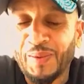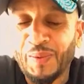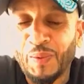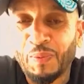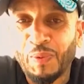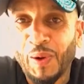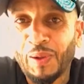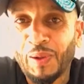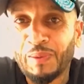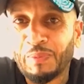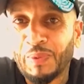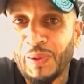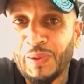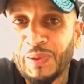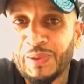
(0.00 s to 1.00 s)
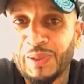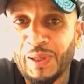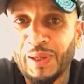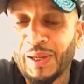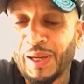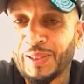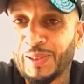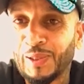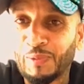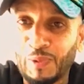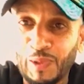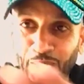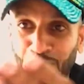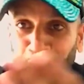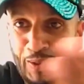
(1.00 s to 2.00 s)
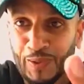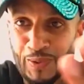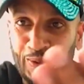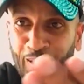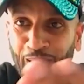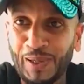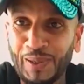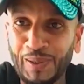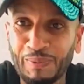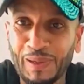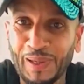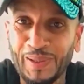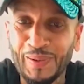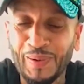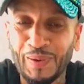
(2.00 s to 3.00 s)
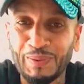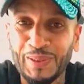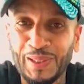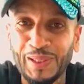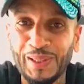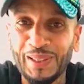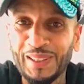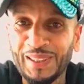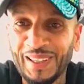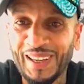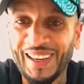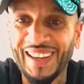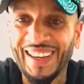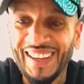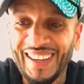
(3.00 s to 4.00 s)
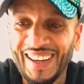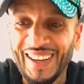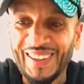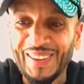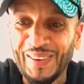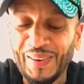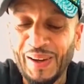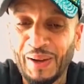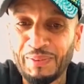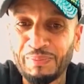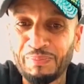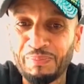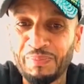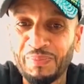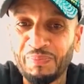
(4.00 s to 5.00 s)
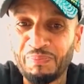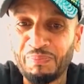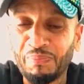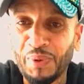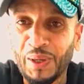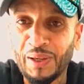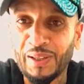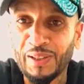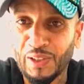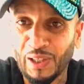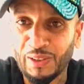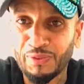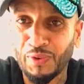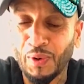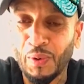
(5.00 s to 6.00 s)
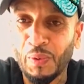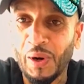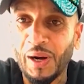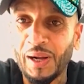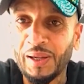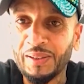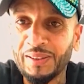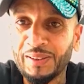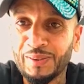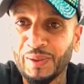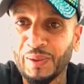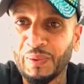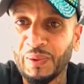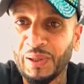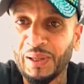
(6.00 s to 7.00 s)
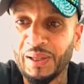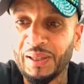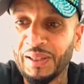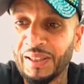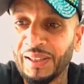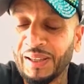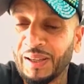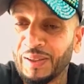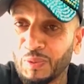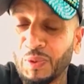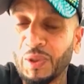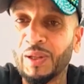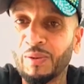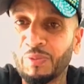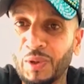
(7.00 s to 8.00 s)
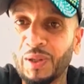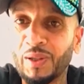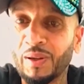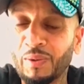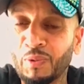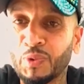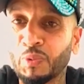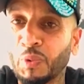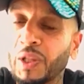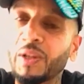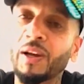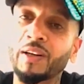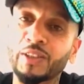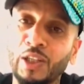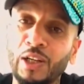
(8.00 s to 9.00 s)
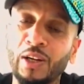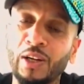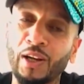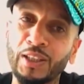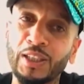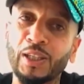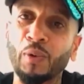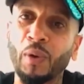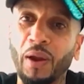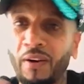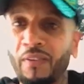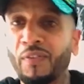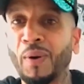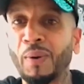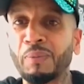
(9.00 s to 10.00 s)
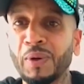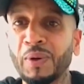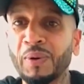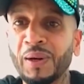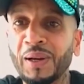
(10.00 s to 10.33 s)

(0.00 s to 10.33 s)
No problem, bro. It's actually really good to see you, man. Obviously, I haven't been in touch for a while, so it was really actually nice to hear from you.